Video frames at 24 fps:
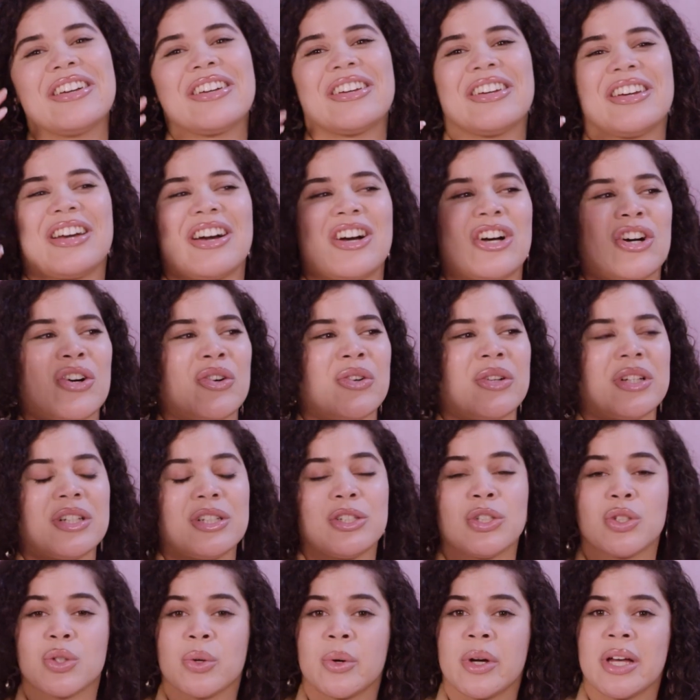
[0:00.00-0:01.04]
go and
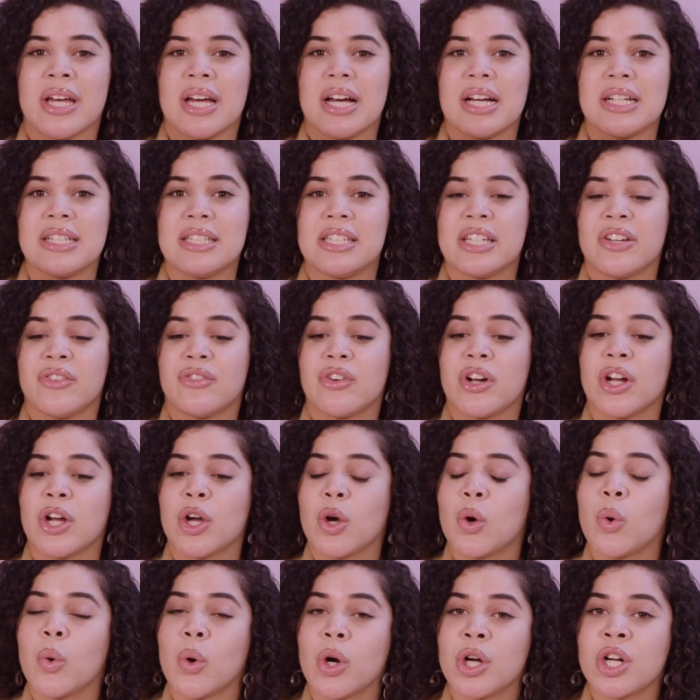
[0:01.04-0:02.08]
enjoy a different
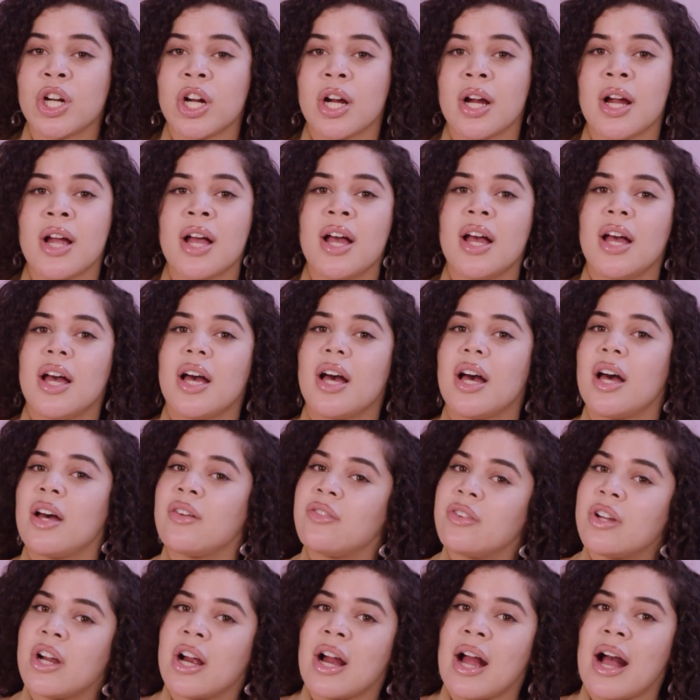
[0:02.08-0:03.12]
corner of
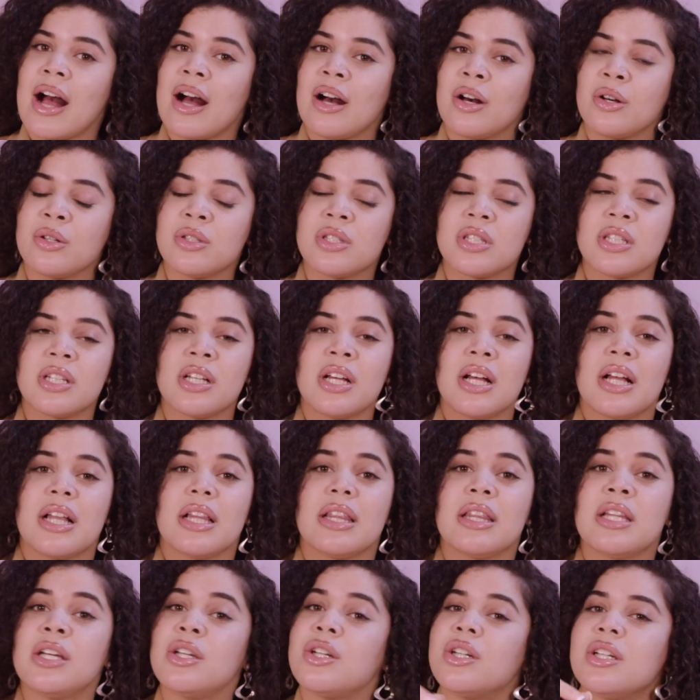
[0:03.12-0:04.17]
your house,
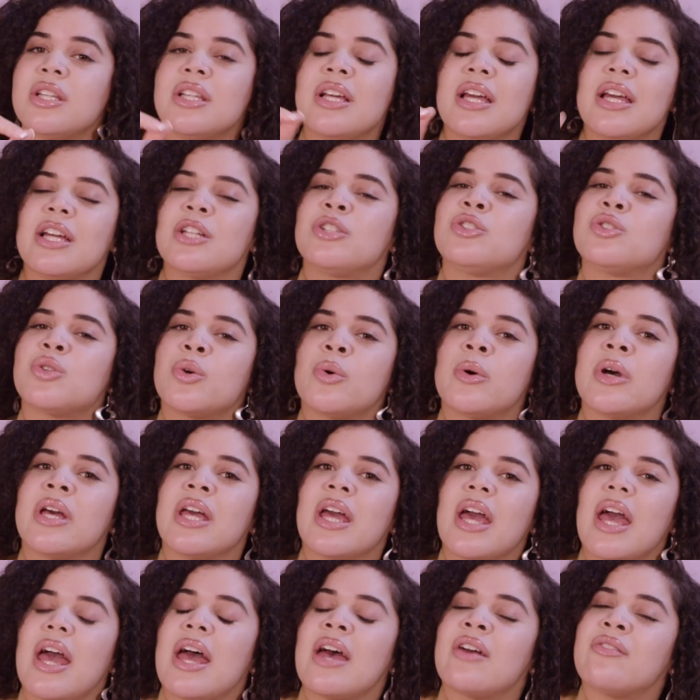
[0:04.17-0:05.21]
literally enjoy
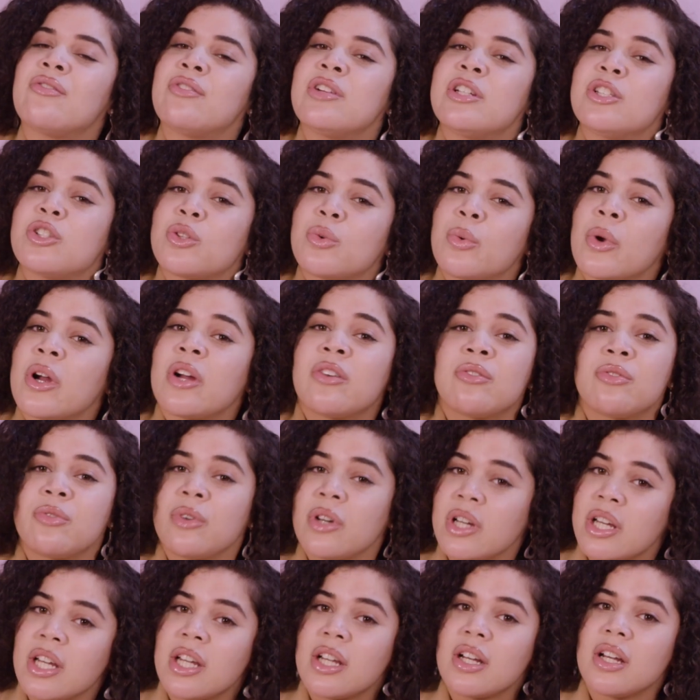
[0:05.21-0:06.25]
every square
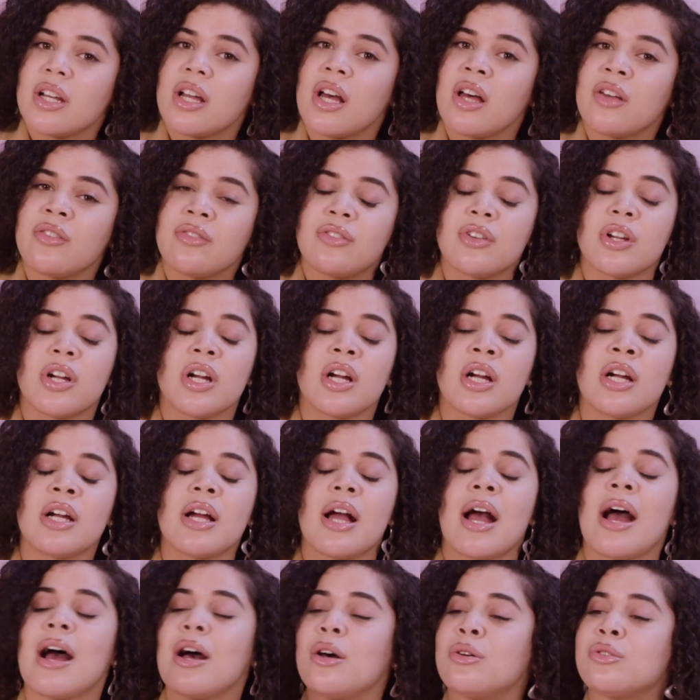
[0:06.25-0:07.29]
foot of your
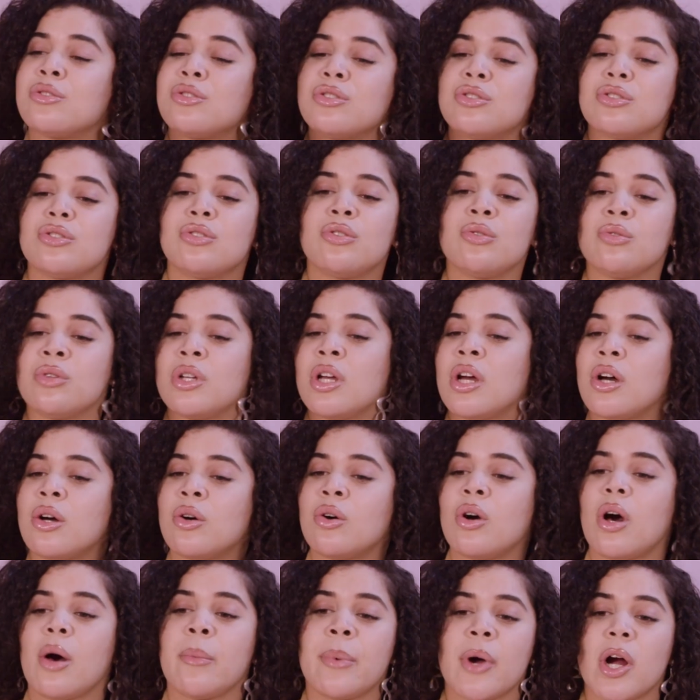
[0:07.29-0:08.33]
house,
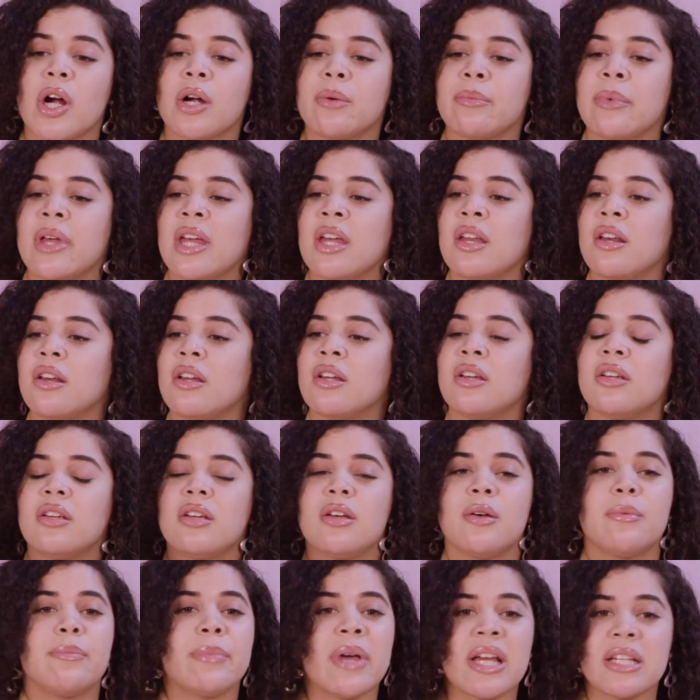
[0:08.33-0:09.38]
studio, apartment,
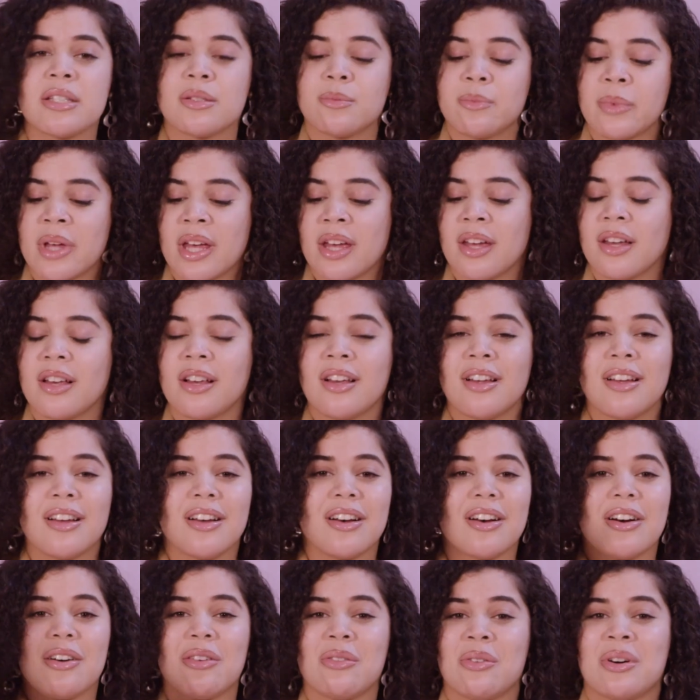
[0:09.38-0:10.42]
basement,
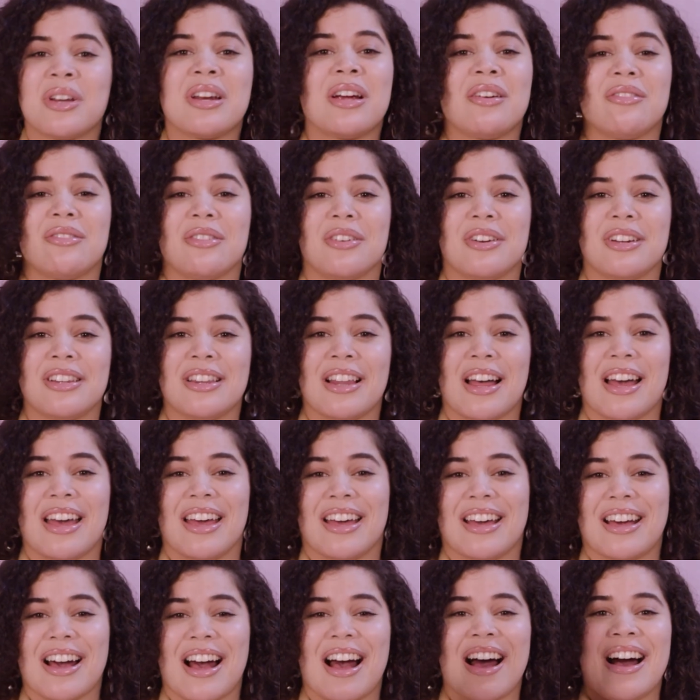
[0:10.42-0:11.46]
whatever.
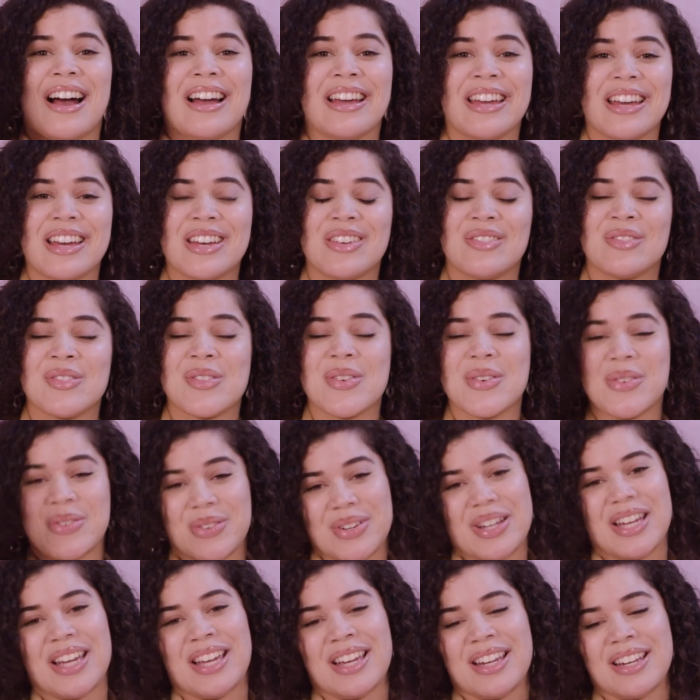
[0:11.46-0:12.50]
Like, I am
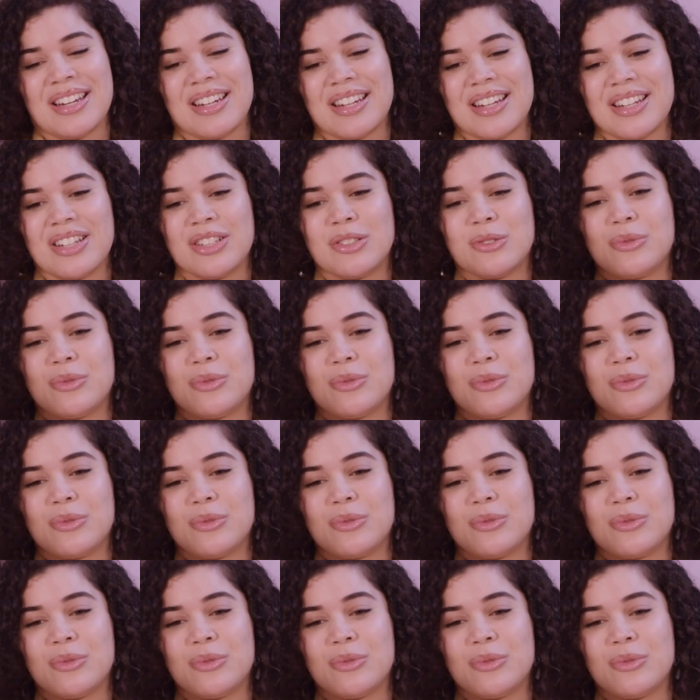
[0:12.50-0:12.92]
queen.